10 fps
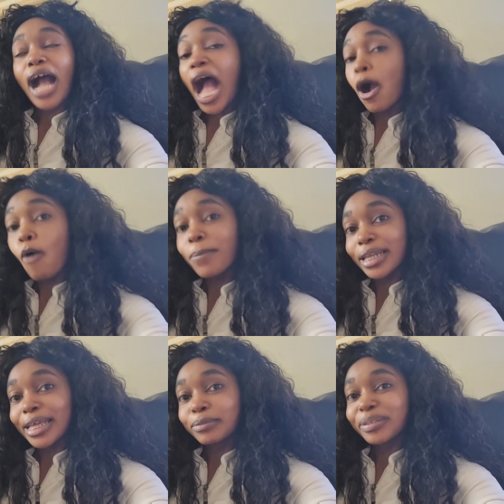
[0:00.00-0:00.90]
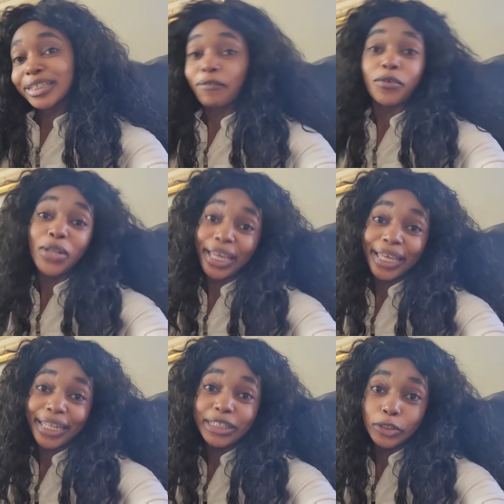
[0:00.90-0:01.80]
I hope it is because I feel
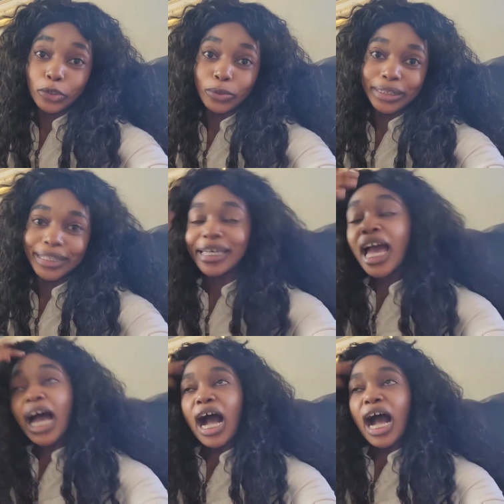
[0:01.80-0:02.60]
like it is juicy.